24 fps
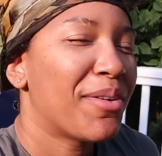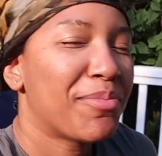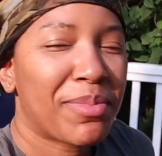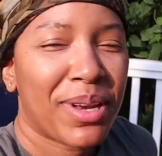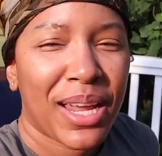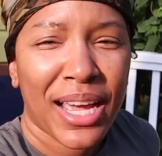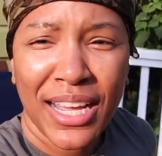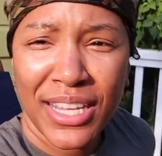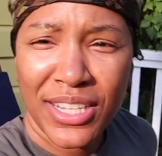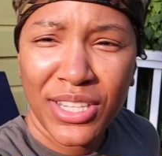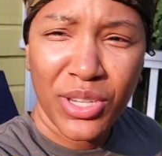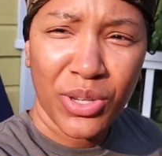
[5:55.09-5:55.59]
I'm
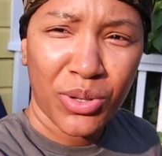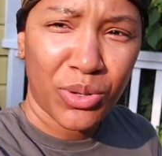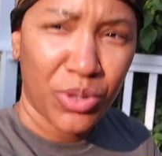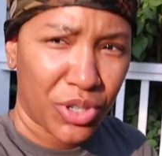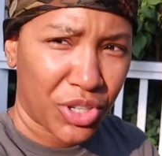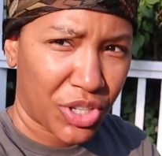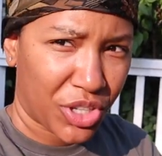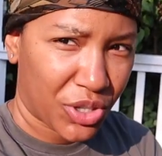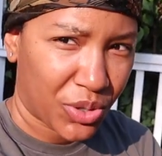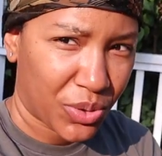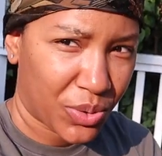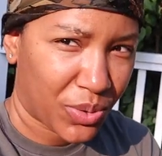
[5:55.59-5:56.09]
not too
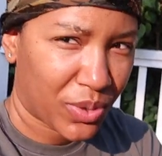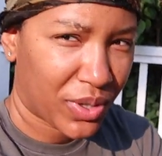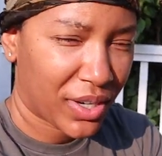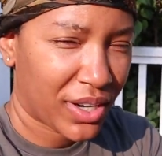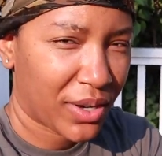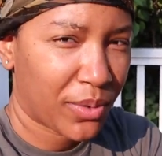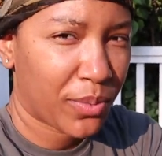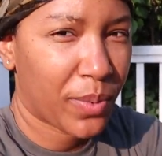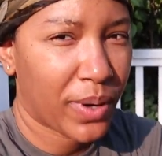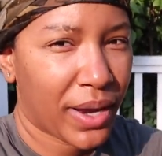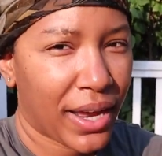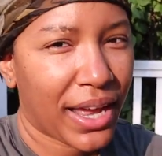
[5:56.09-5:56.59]
sure
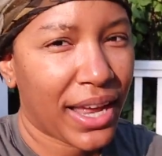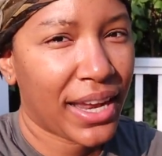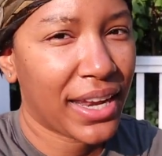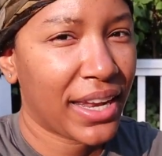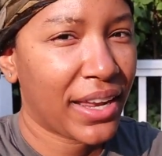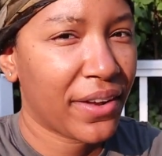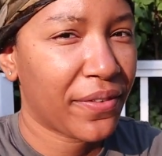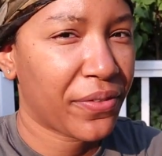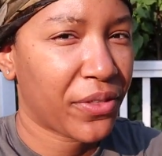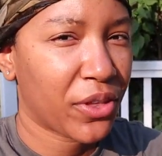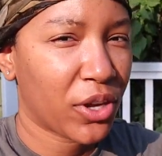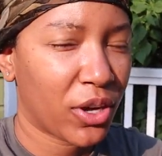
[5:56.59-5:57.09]
where I
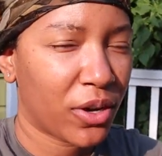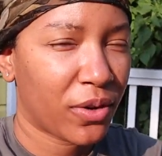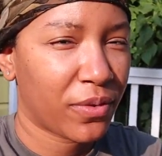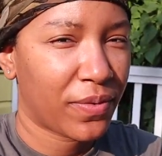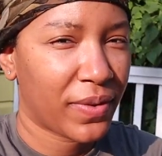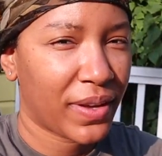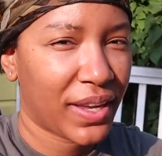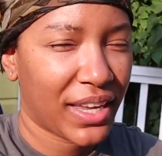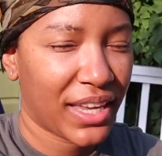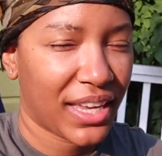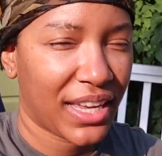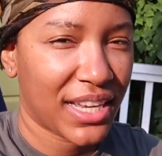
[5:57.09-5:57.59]
left
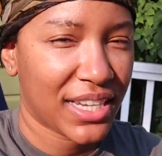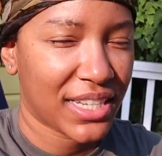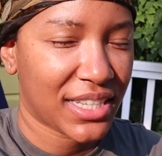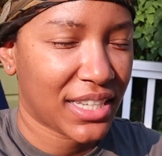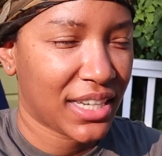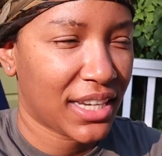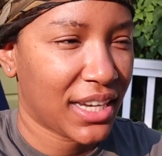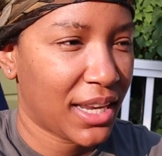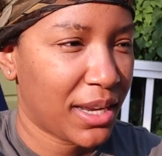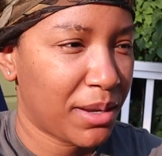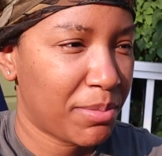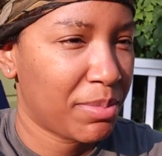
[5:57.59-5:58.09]
off at
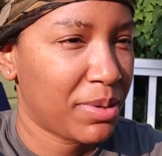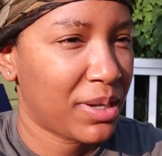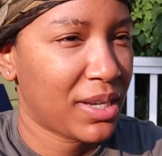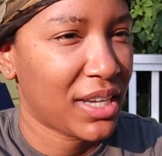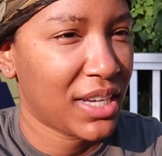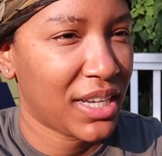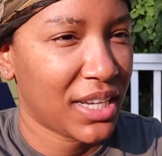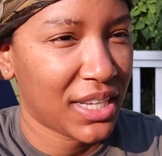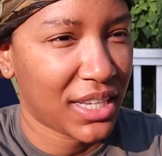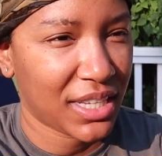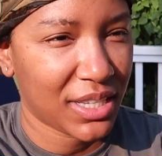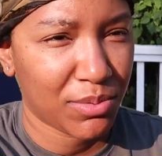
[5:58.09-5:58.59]
yesterday
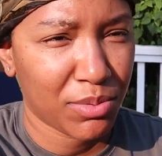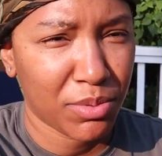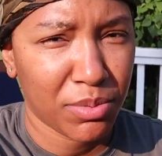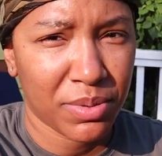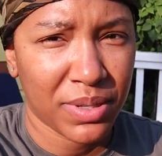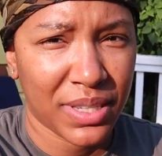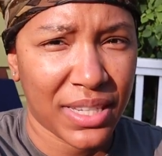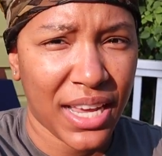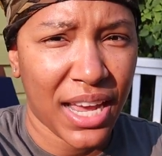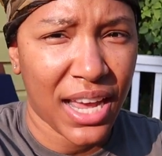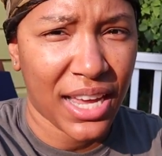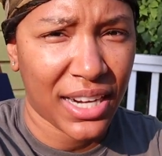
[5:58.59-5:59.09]
because we
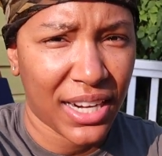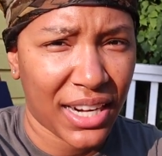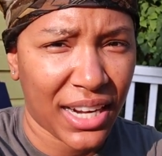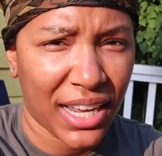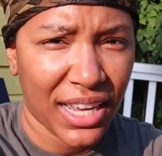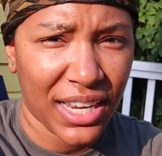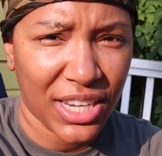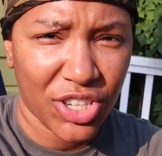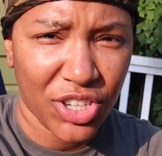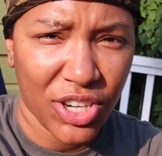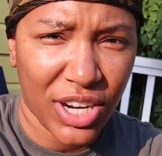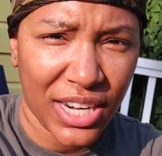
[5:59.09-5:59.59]
was kind of
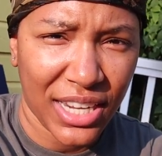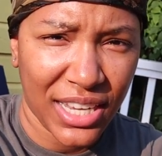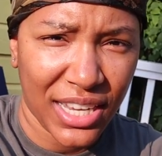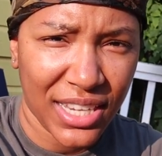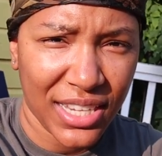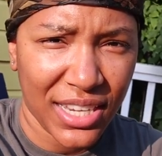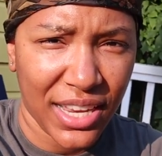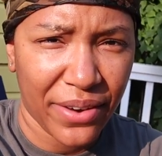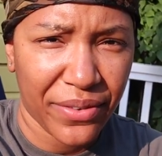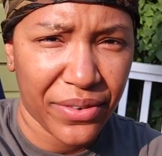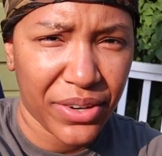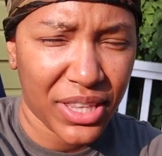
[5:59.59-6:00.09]
like trying to
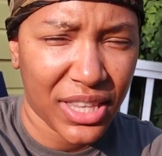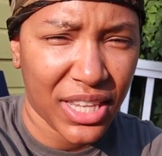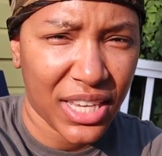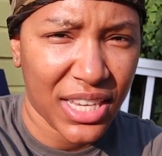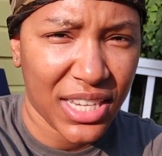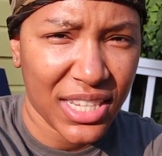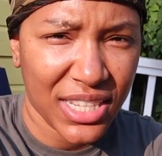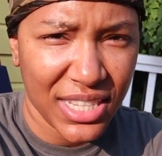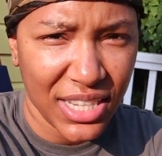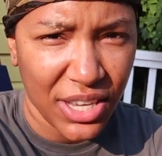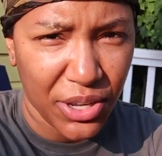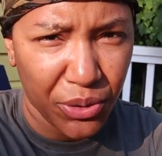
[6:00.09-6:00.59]
get
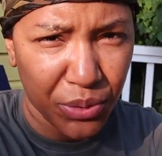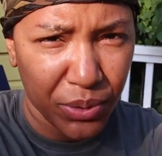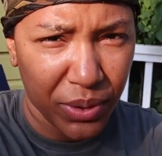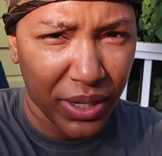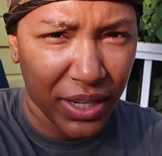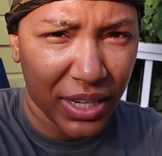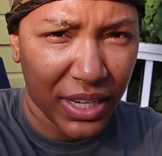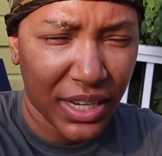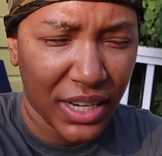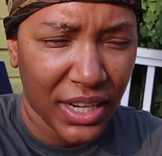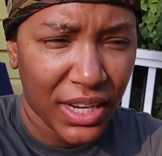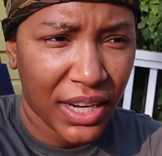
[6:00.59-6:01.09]
everything settled
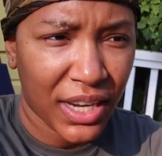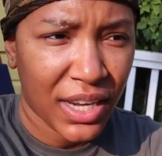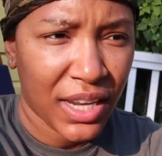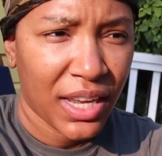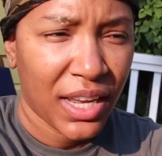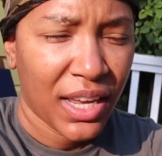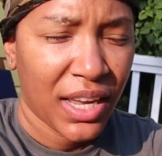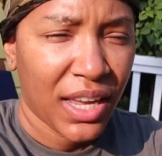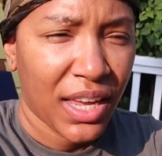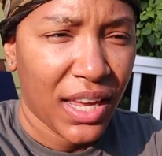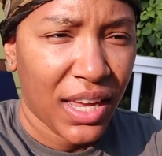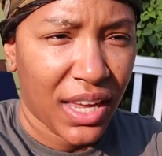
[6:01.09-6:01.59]
in
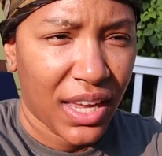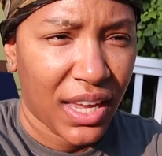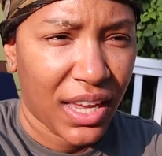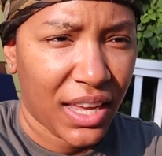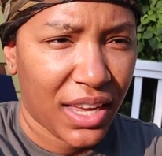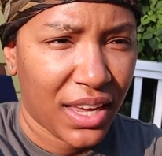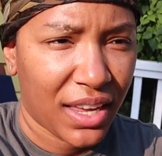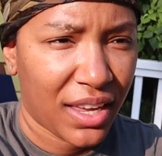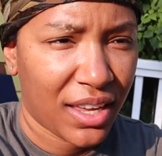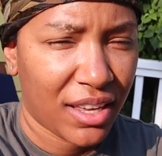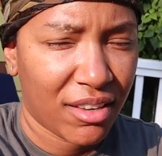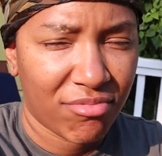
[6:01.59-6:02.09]

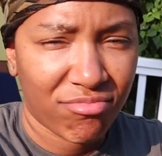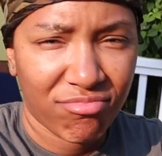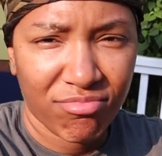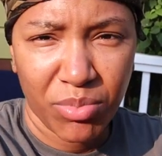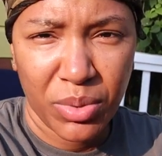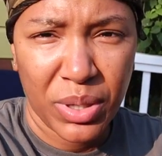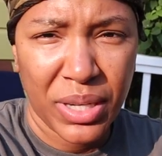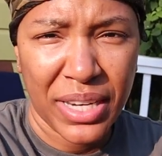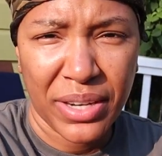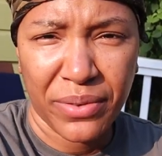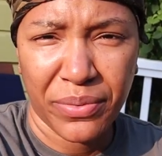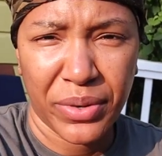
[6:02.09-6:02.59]
and
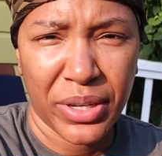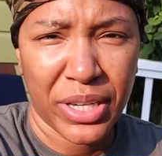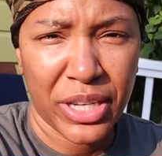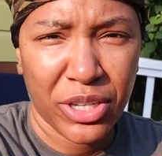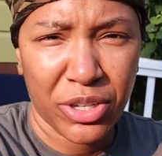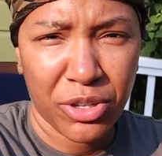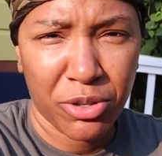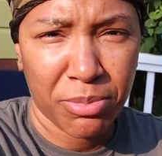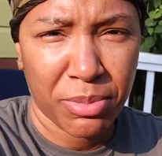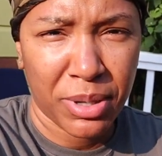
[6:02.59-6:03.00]
we didn't really do